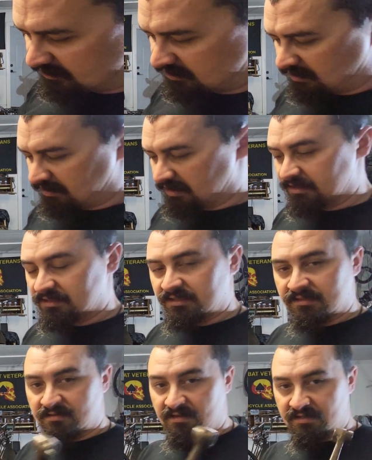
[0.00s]
so
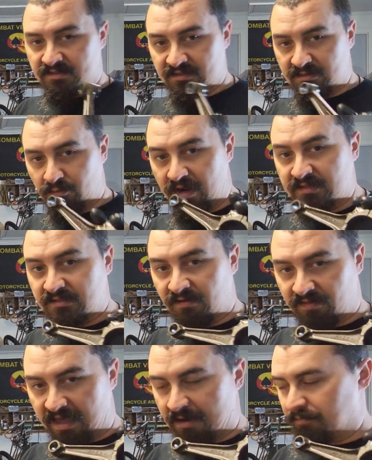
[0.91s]
this is the rest
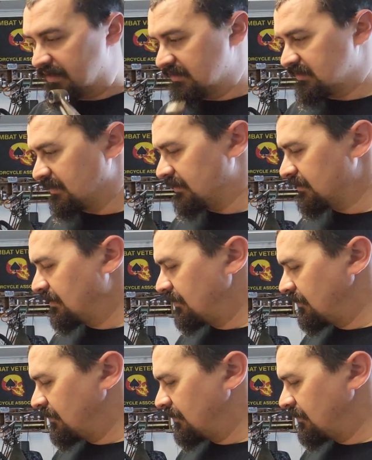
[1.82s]
of that piston,